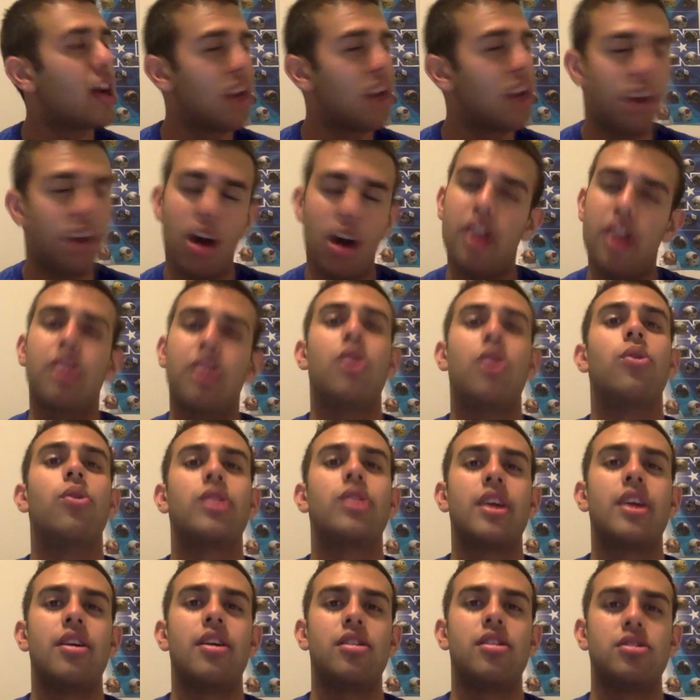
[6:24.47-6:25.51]
Gotta go with
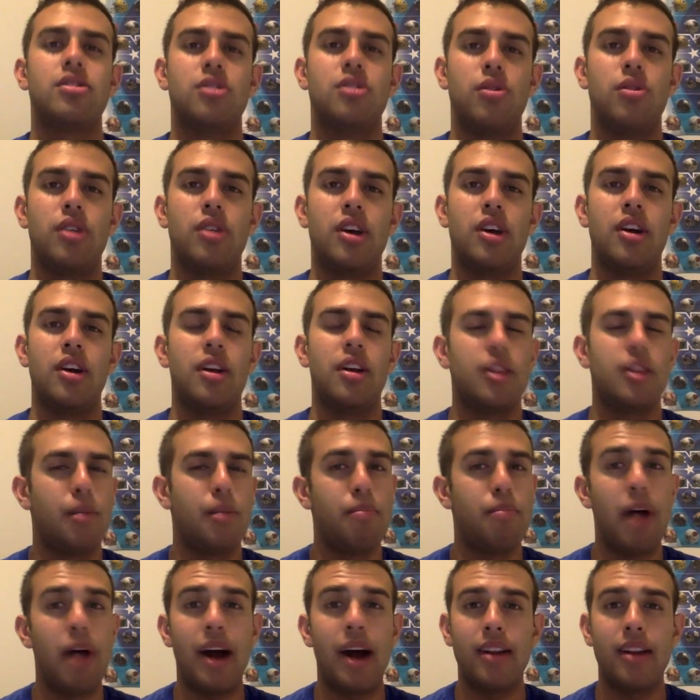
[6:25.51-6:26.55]
Arizona. The
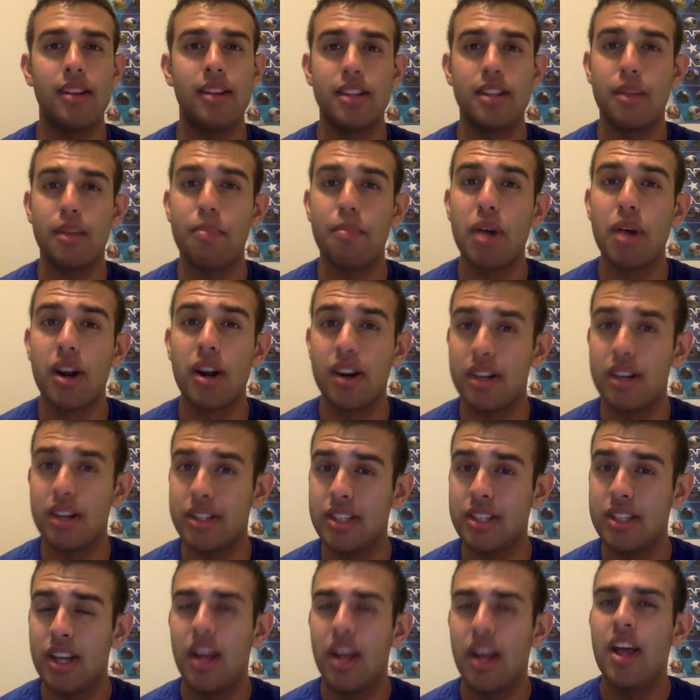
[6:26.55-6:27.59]
Battle of the
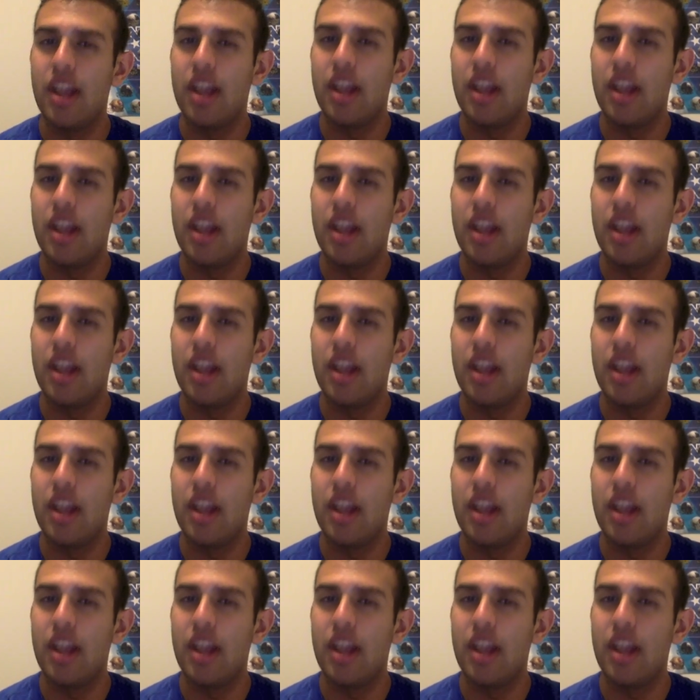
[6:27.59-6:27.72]
Birds.